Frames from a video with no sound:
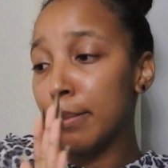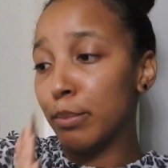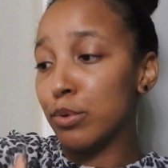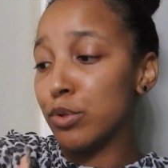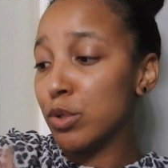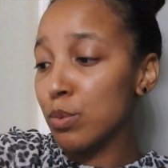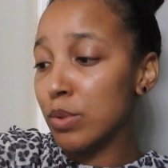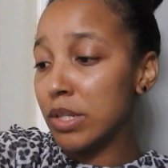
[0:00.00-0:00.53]
But
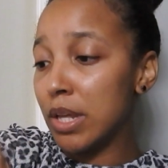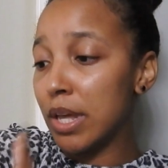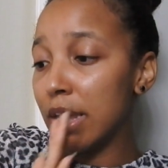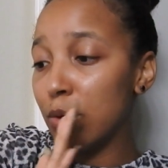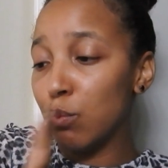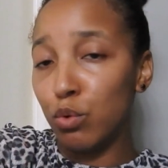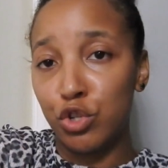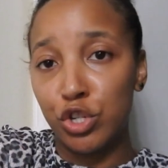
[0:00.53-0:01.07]
she was
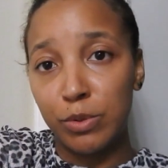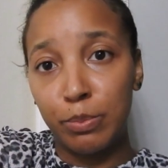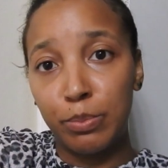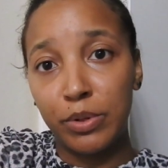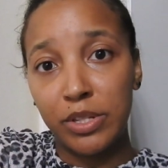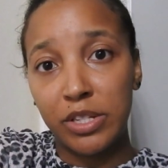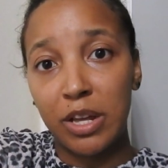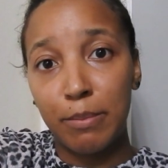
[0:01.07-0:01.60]
saying when she
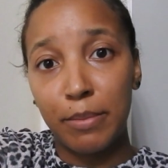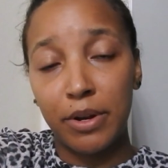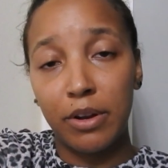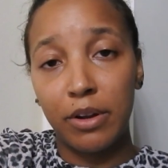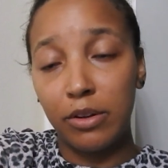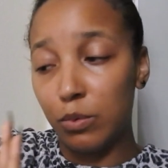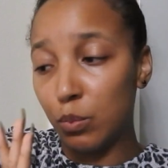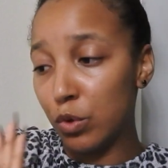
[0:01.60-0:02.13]
put
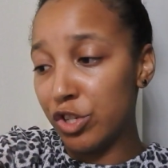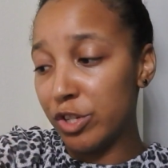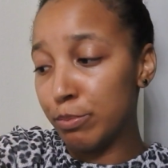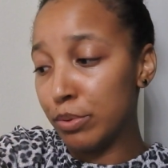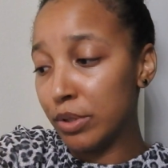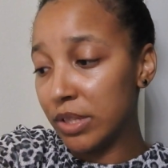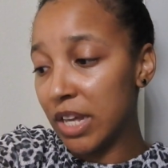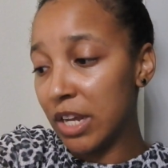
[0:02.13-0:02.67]

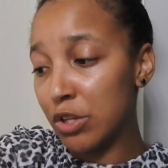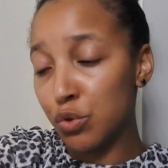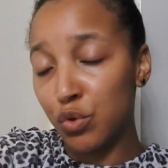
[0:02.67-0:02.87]
that